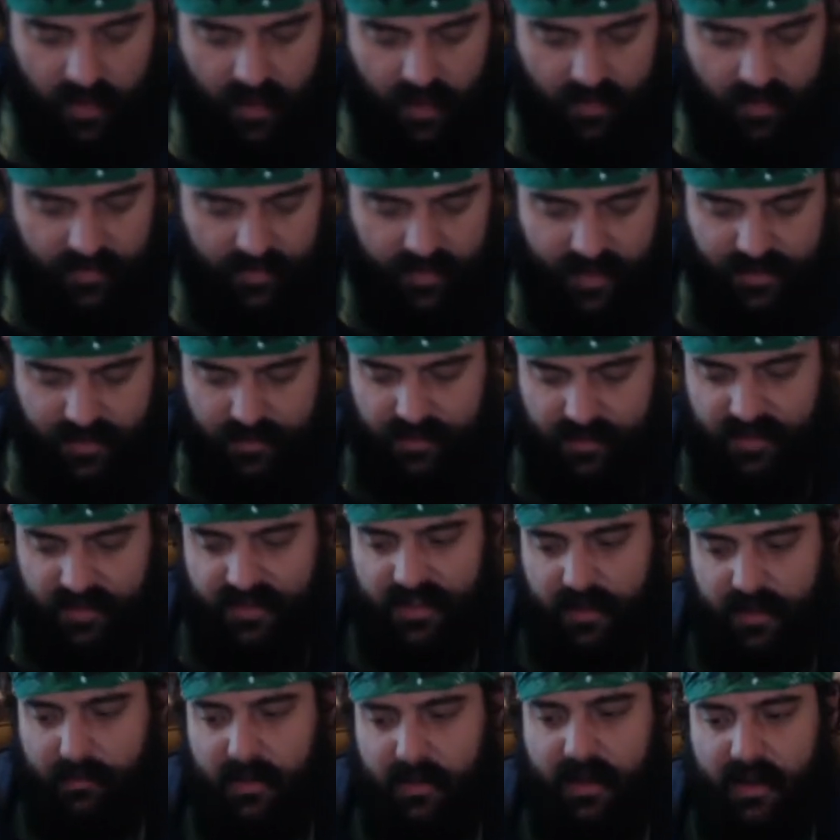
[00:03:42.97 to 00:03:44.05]
The next one he
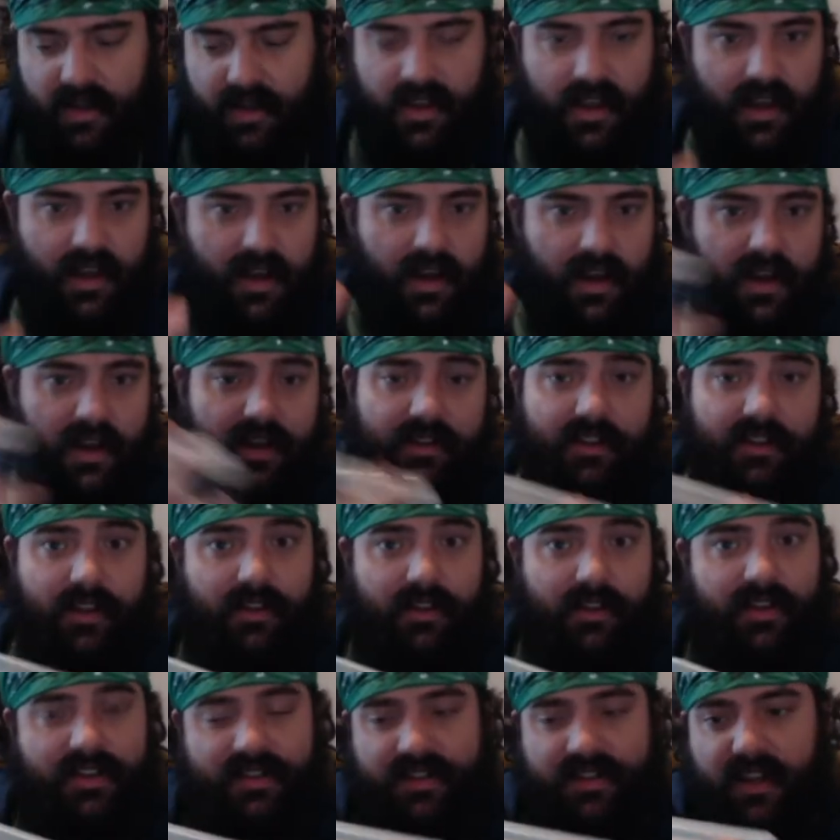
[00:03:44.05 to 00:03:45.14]
sent me, he
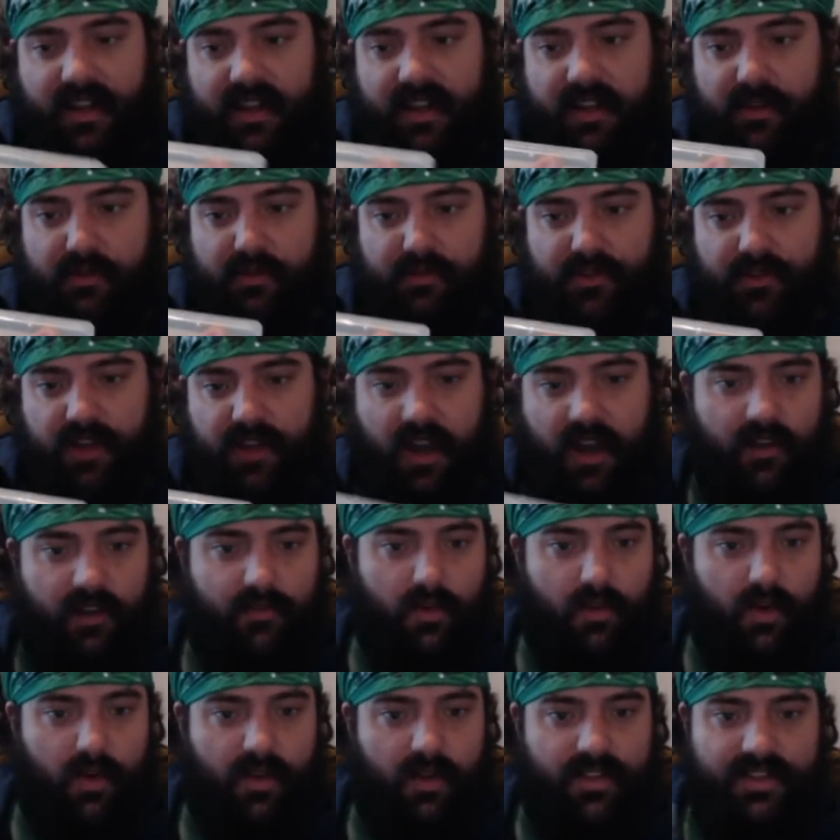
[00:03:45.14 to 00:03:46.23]
has a huge God of
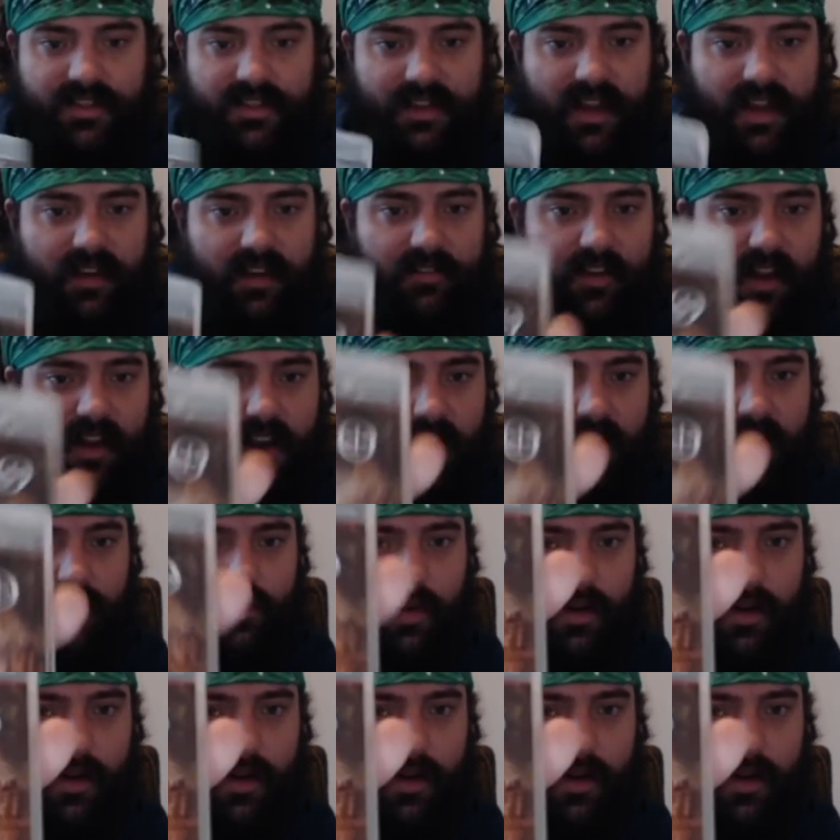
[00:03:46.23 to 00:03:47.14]
War, and this is kind of a God of War